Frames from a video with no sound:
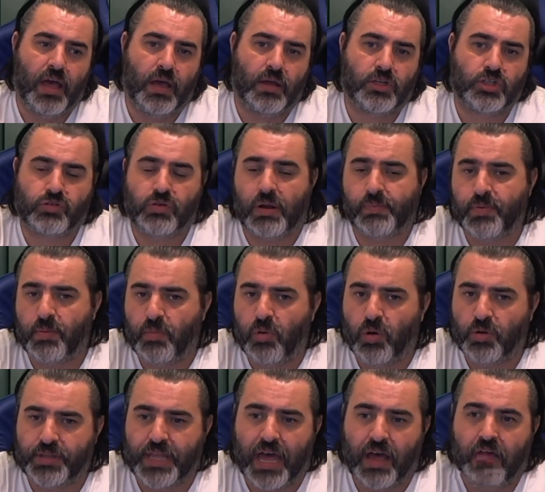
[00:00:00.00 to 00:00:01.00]
strap them
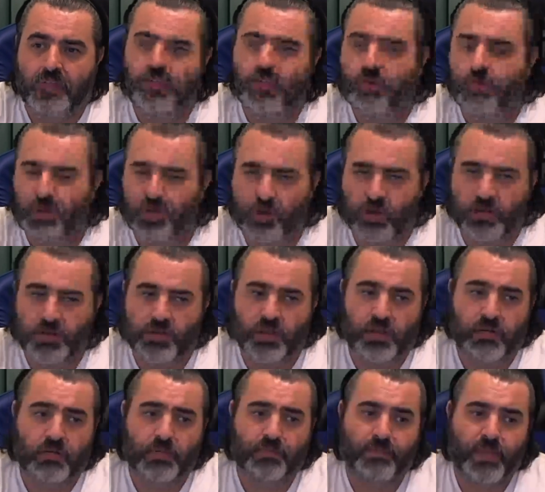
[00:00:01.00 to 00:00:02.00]
all down, do what you got to
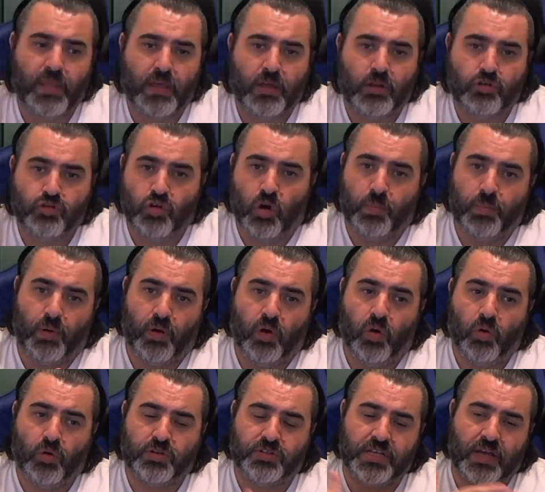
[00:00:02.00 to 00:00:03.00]
do, drop
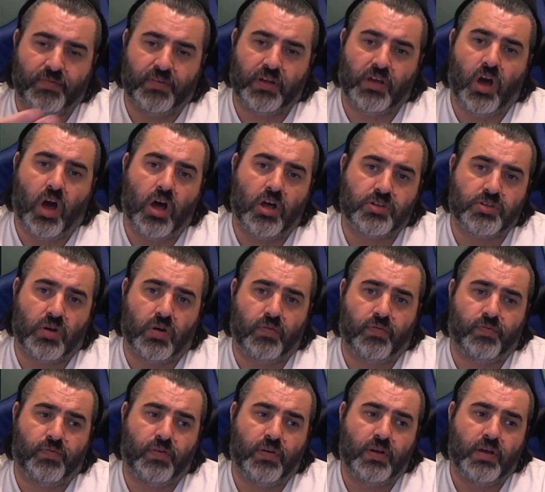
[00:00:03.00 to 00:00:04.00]
all 7 cars
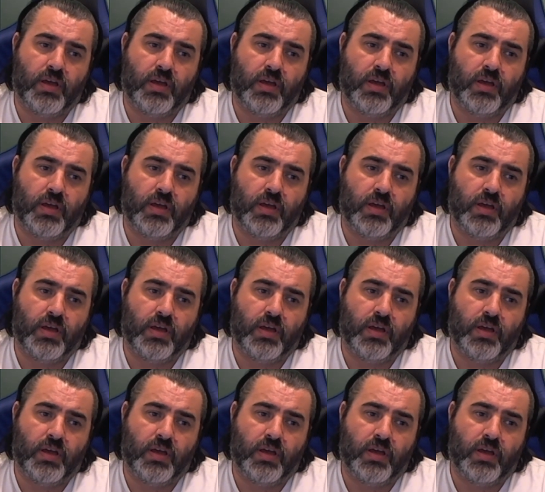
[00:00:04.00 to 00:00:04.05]
off.